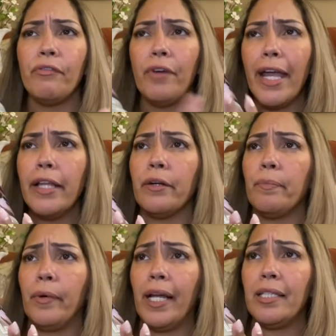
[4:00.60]
regular
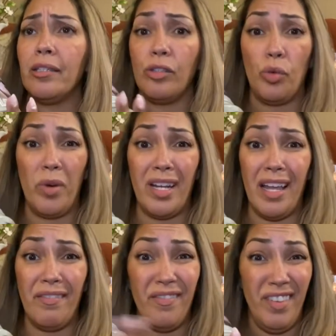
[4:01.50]
price is
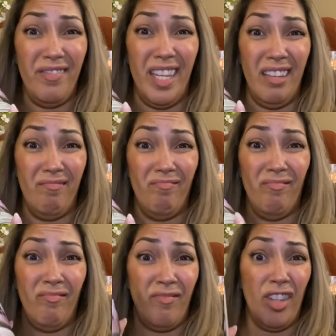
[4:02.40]
$29.50
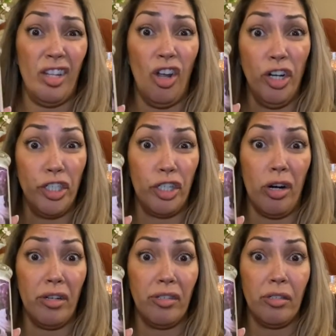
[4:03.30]
for the large
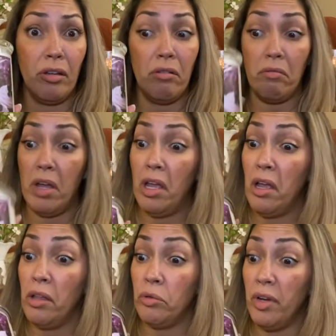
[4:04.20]
jars. So
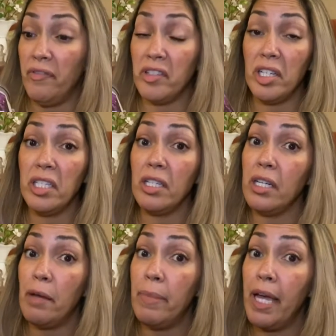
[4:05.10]
3 for $60,
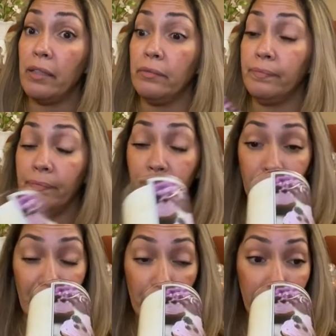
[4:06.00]
not bad,
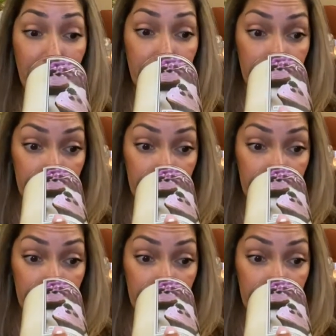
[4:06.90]
not bad.